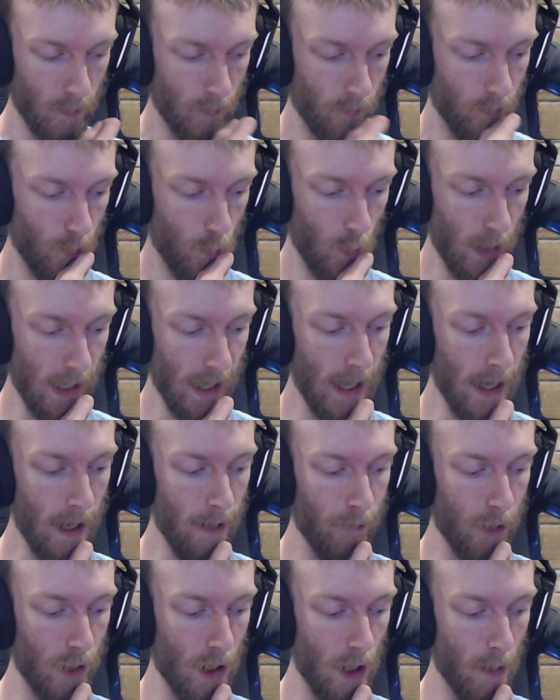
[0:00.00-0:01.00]
We
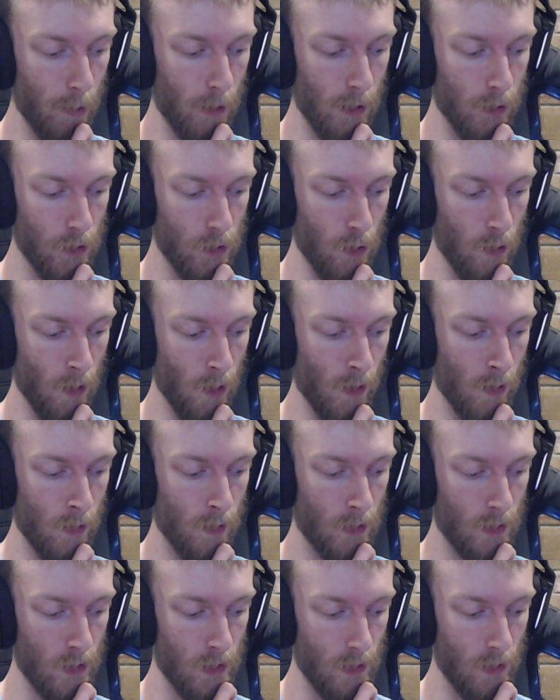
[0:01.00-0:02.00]
have a couple of
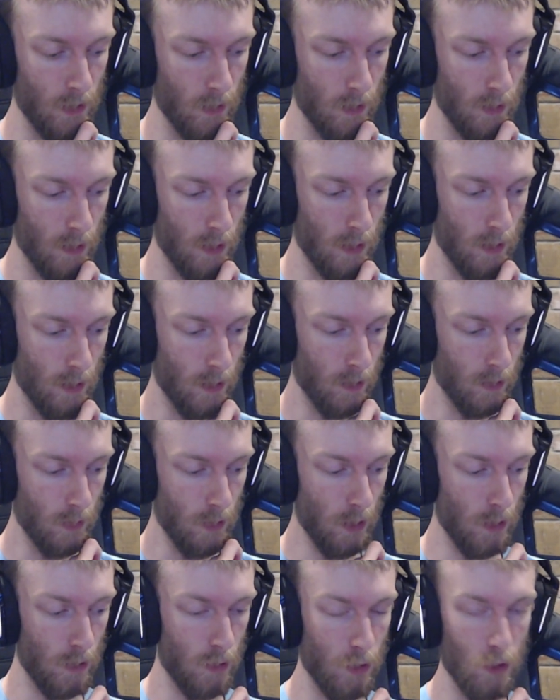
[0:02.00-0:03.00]
turns
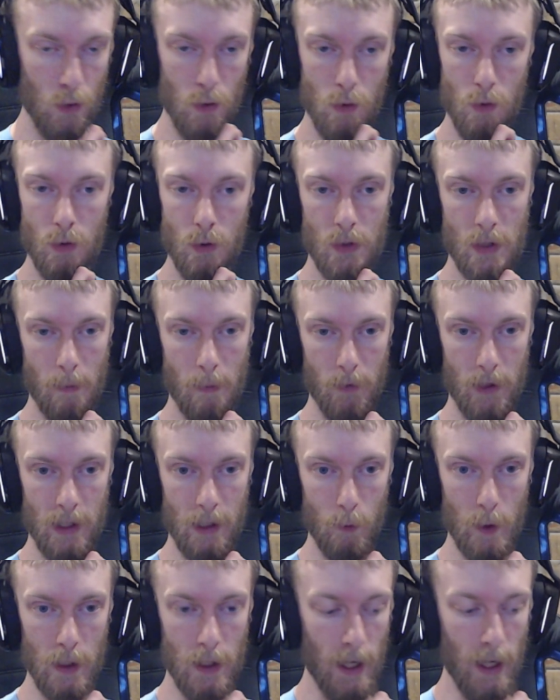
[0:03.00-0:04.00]
to do something
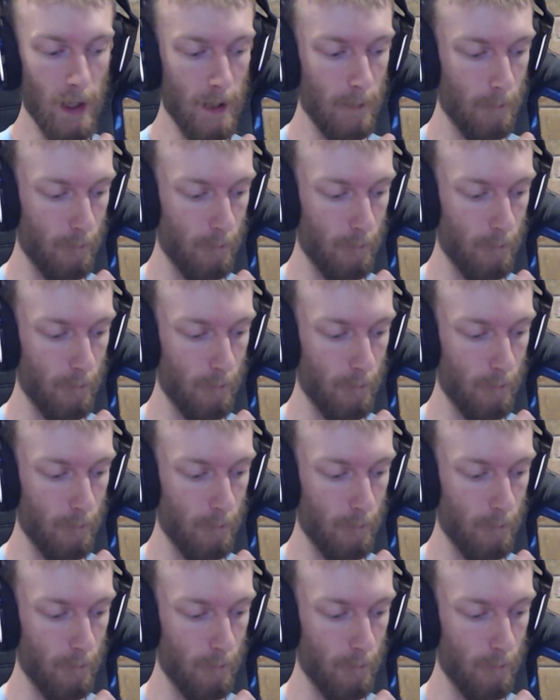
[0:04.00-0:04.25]
with that.